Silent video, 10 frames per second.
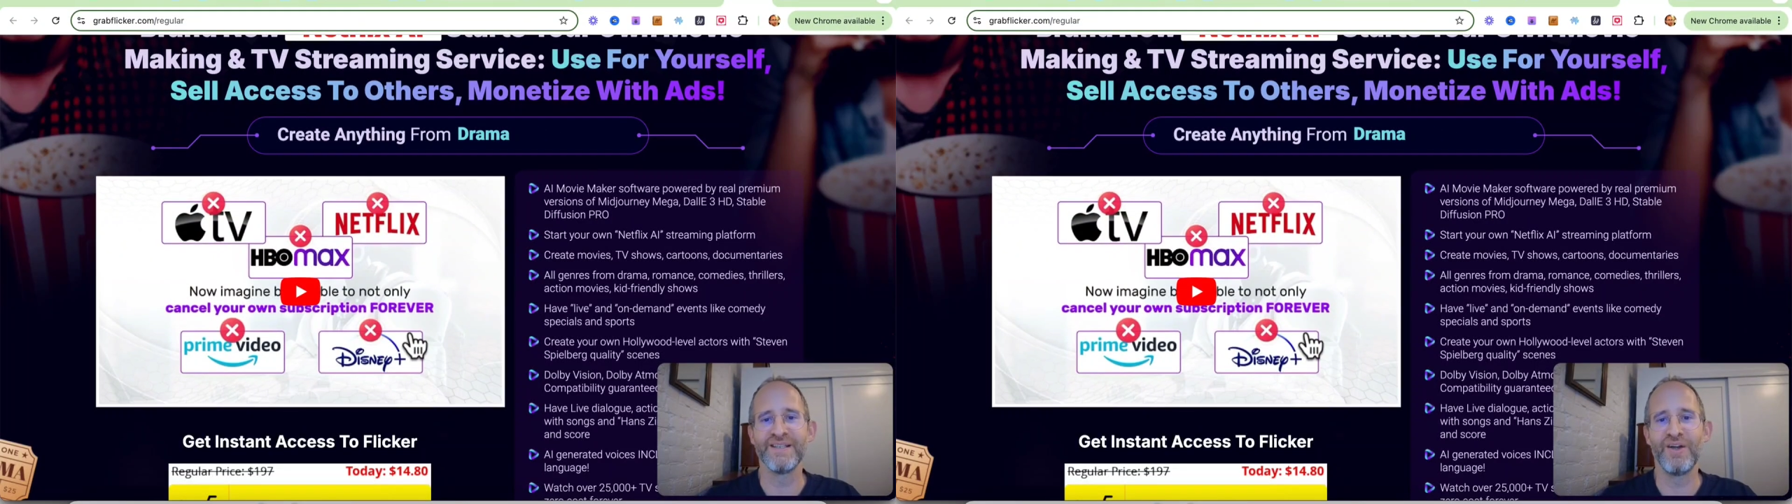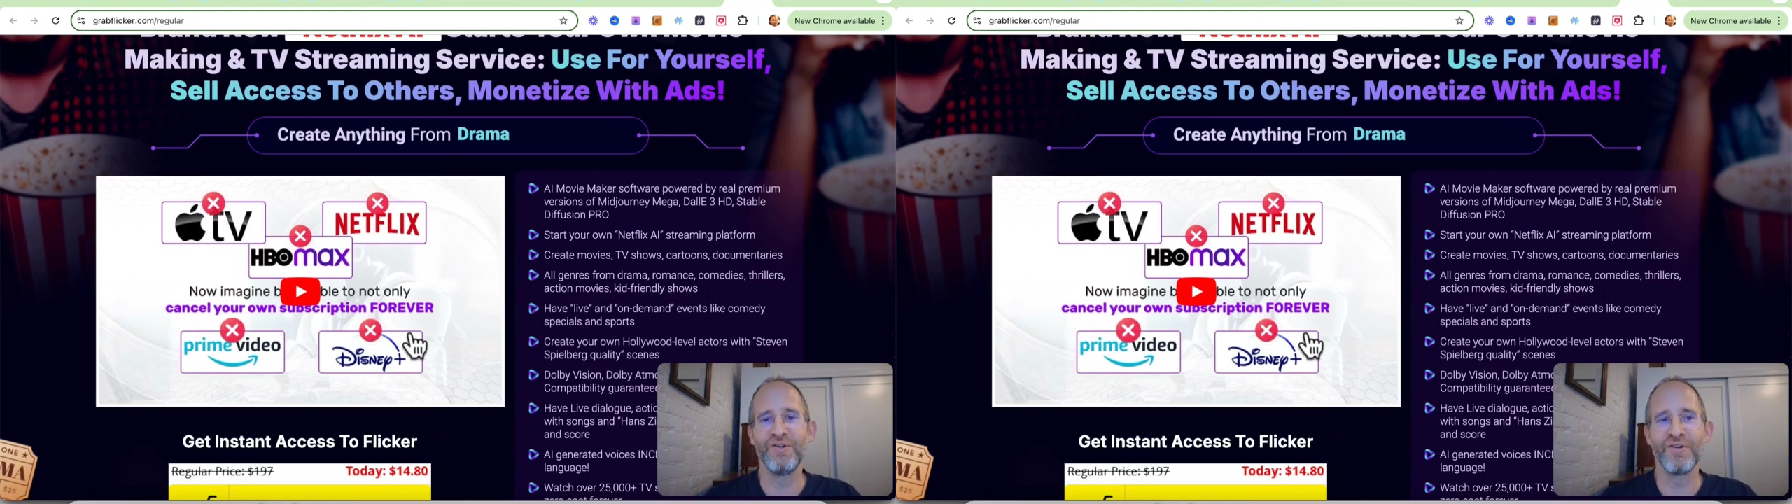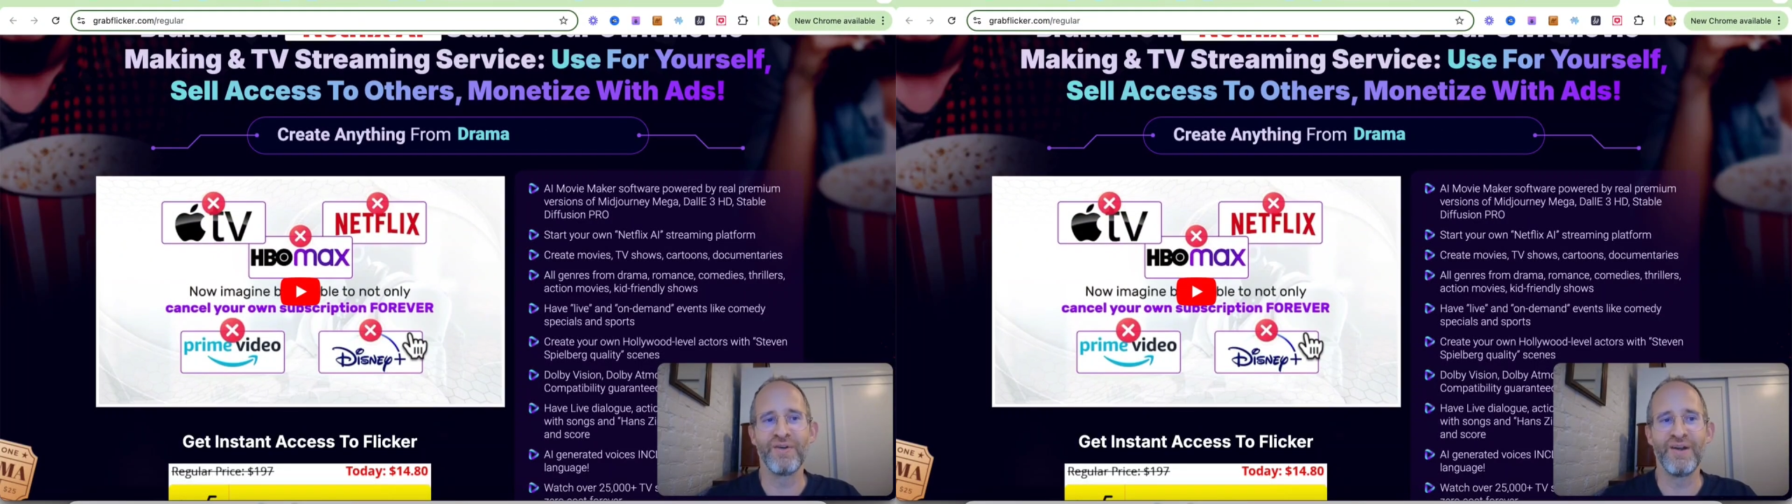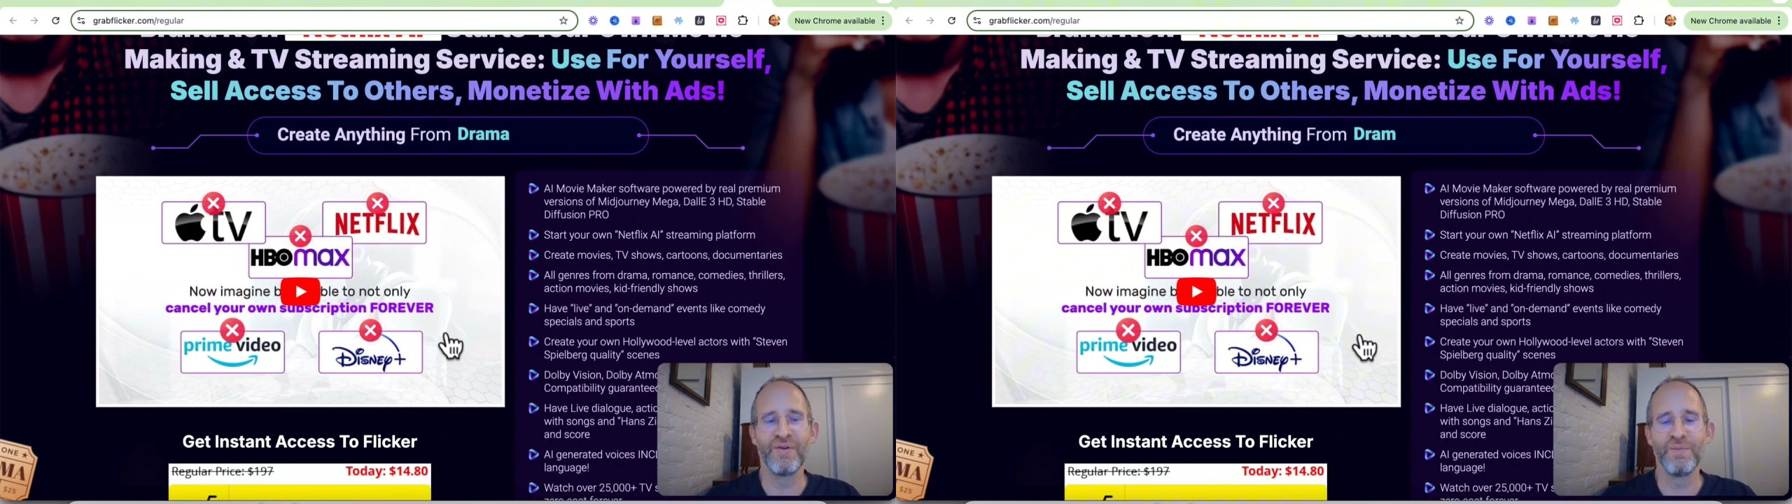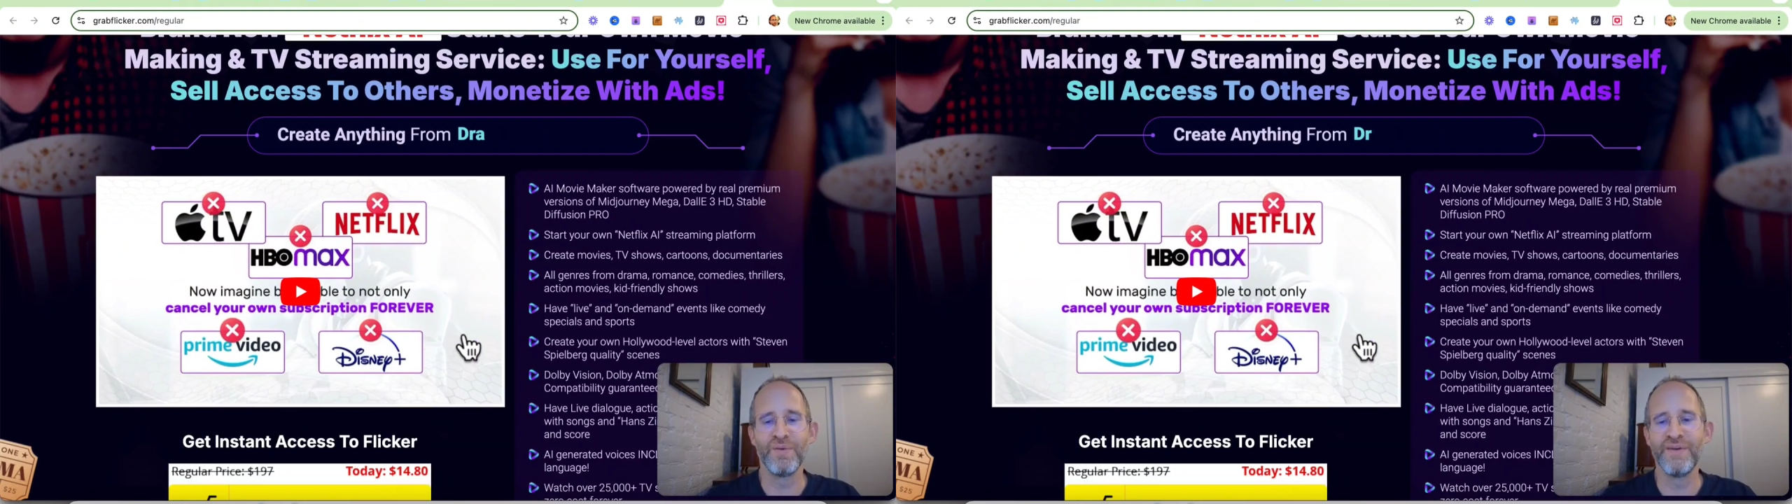Now you can create
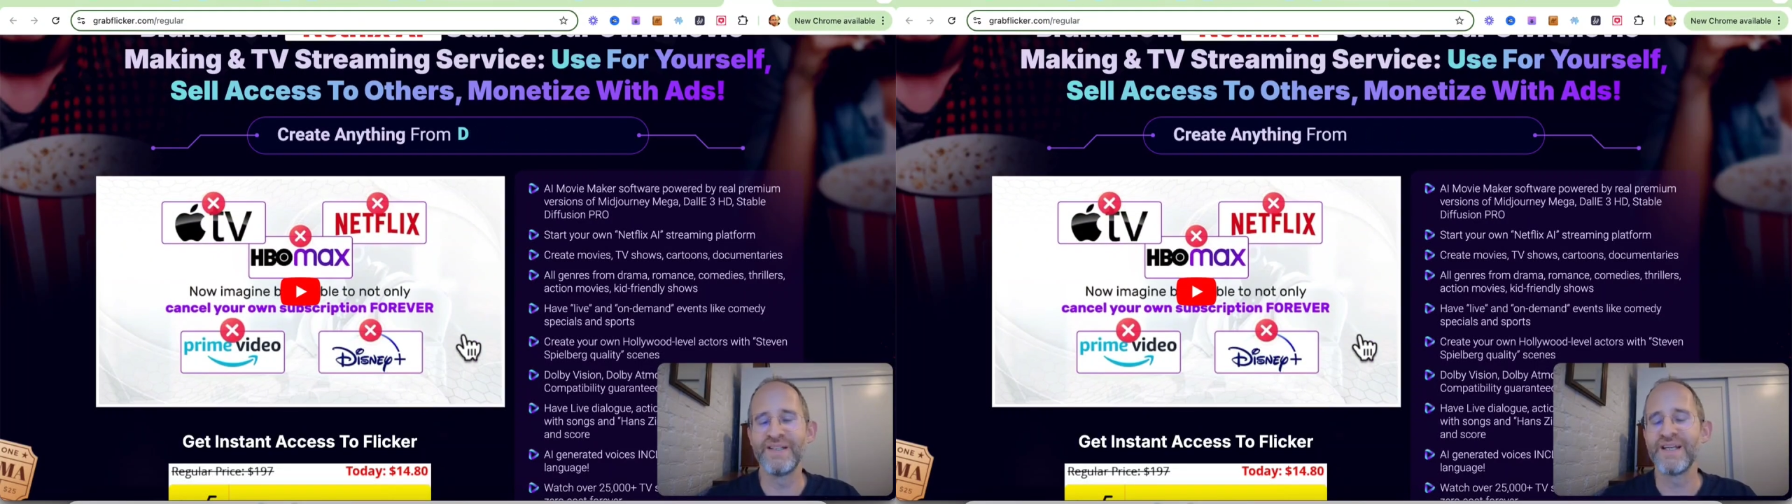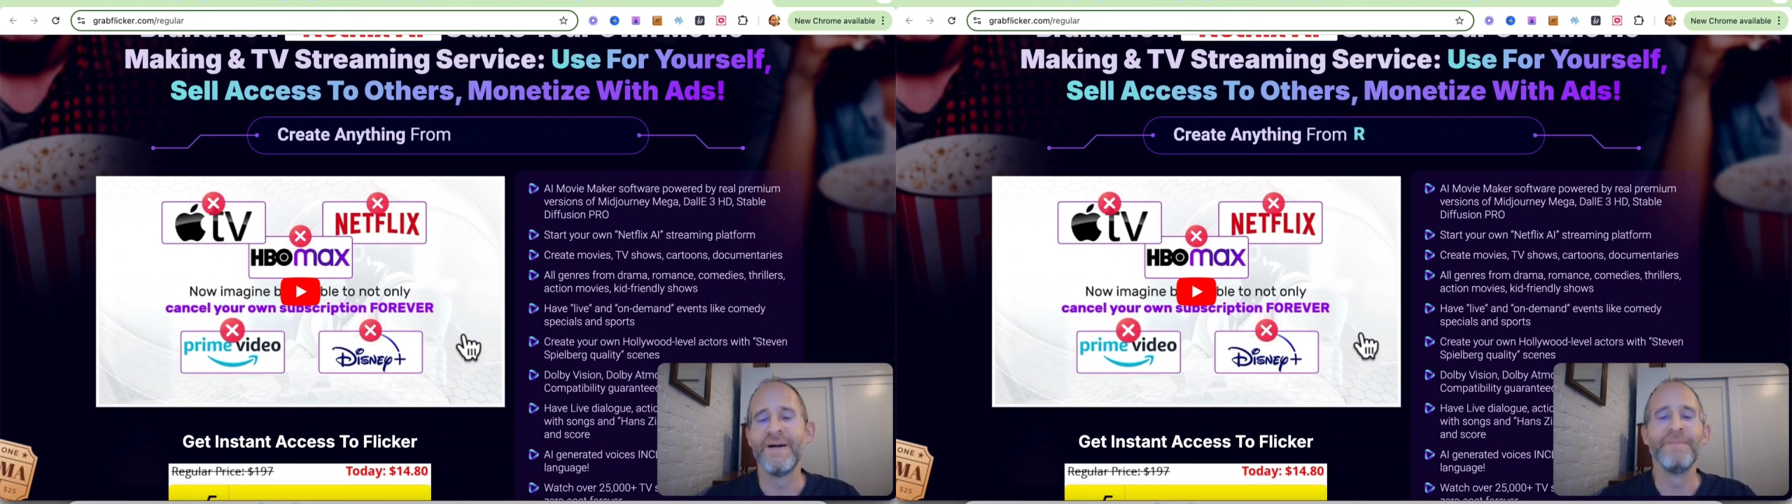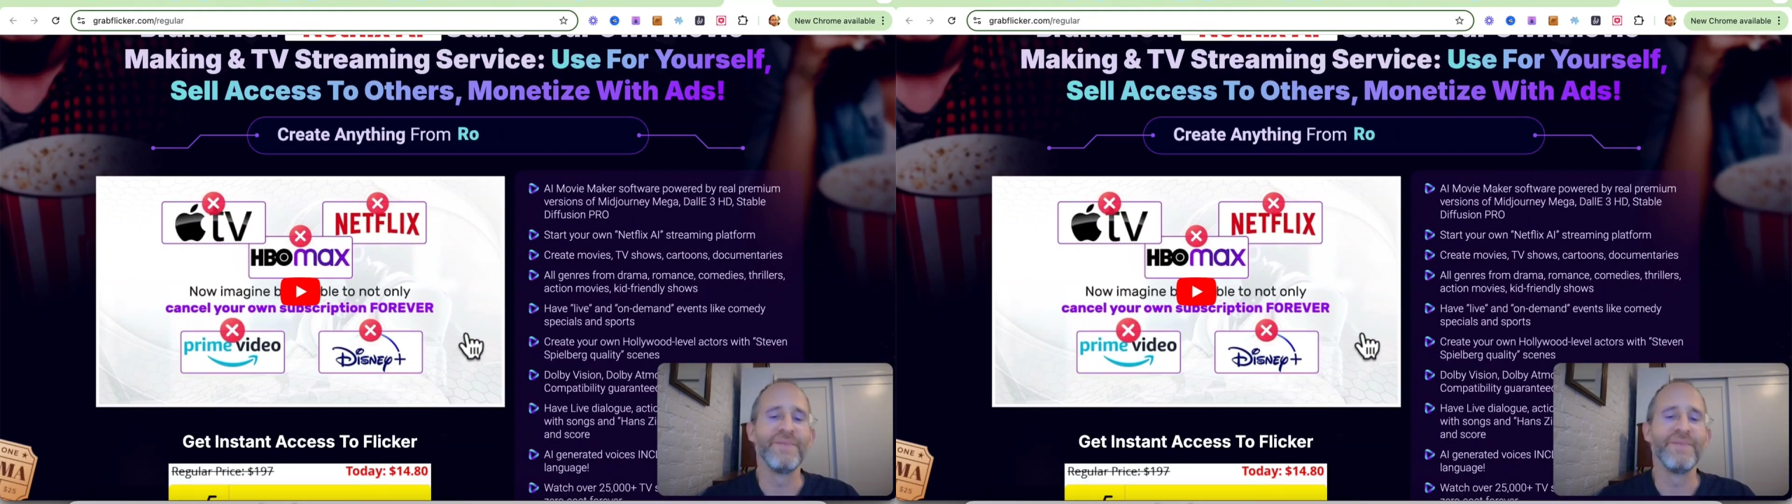your own movies.